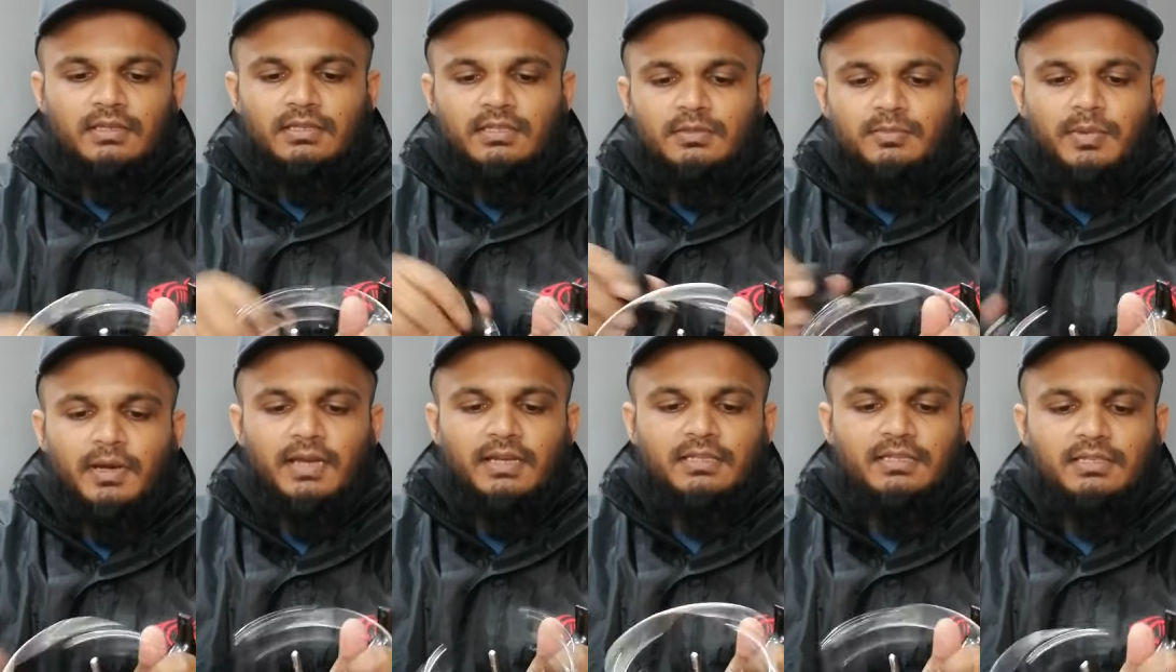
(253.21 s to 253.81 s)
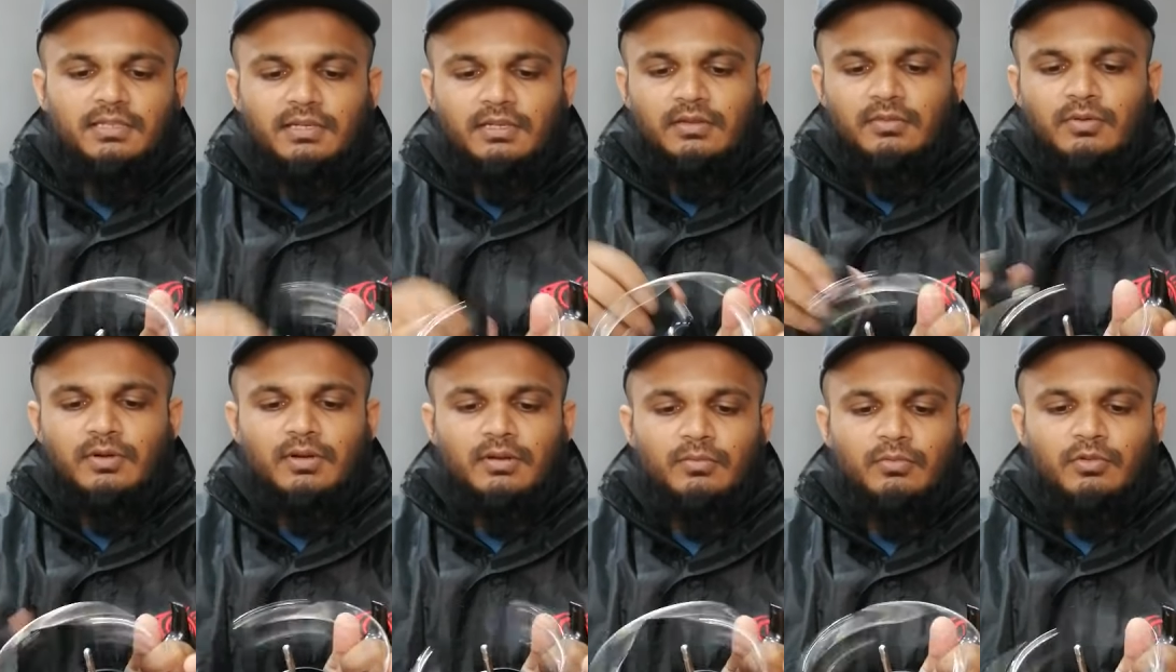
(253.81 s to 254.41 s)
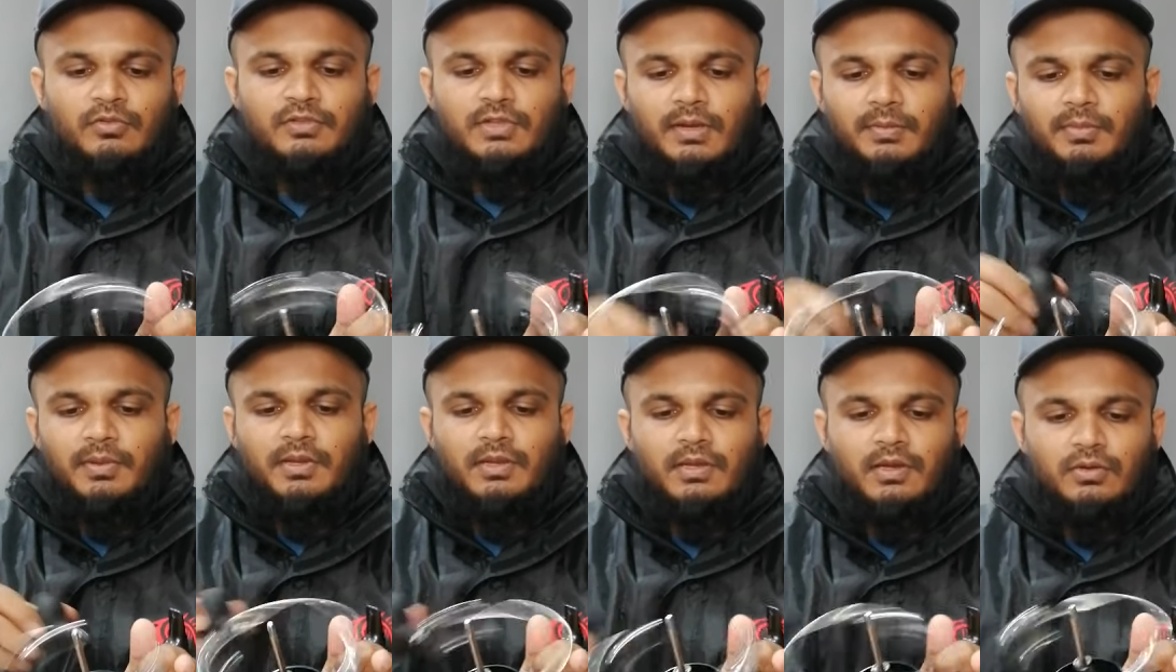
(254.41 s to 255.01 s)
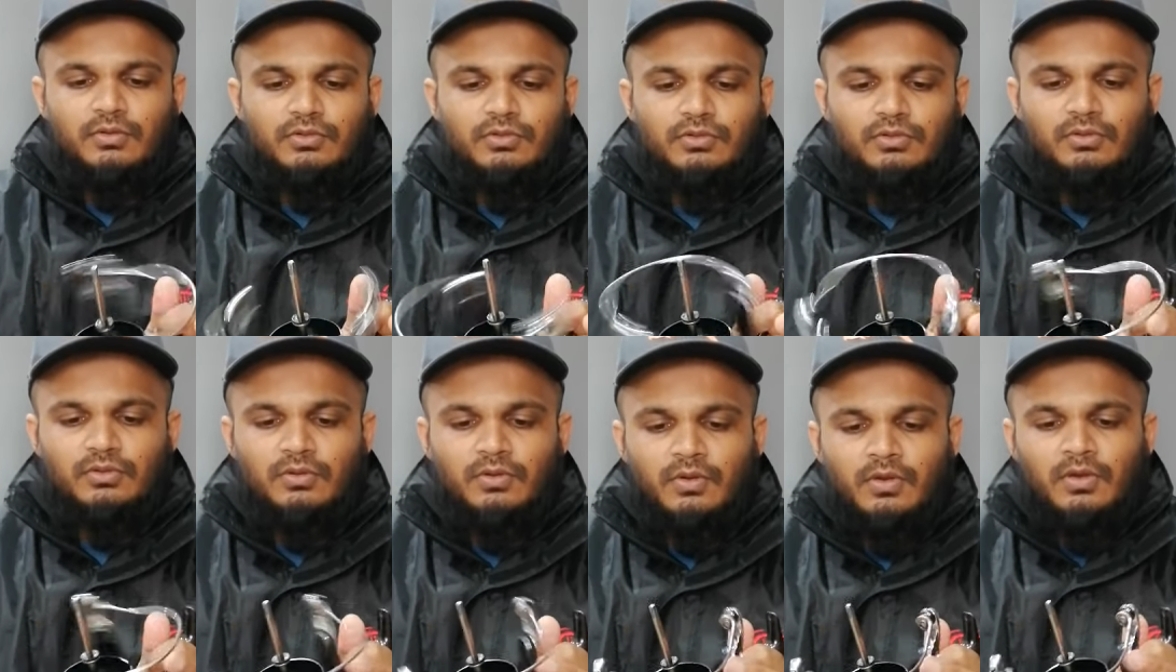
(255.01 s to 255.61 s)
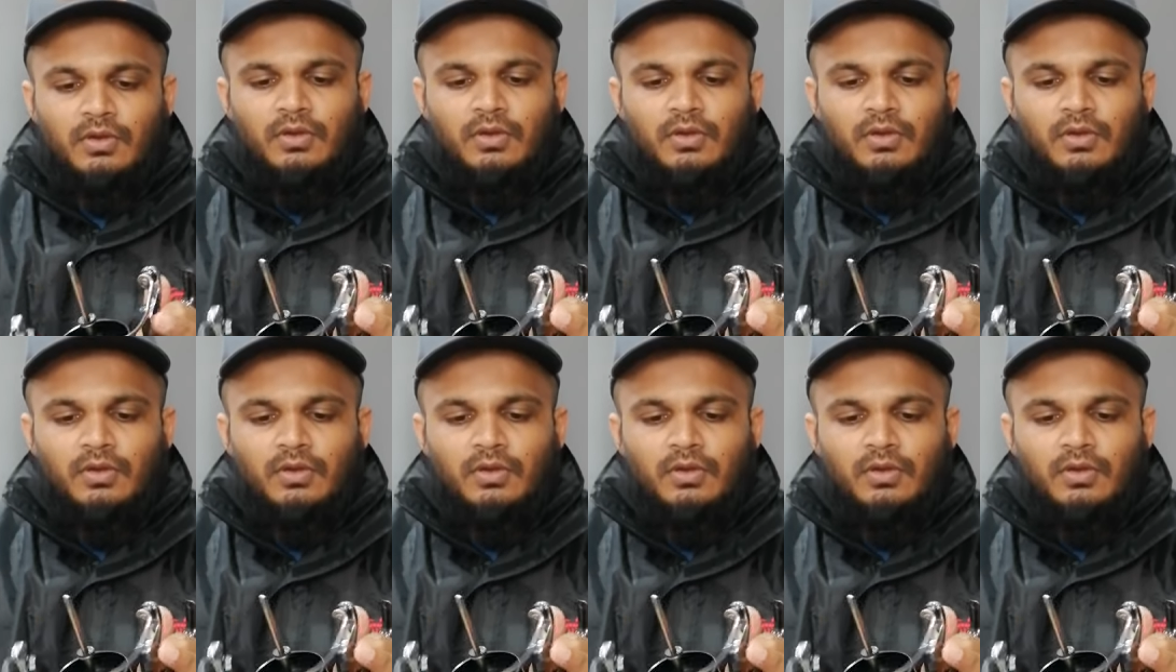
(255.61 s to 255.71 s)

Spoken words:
this part here moves up and down. So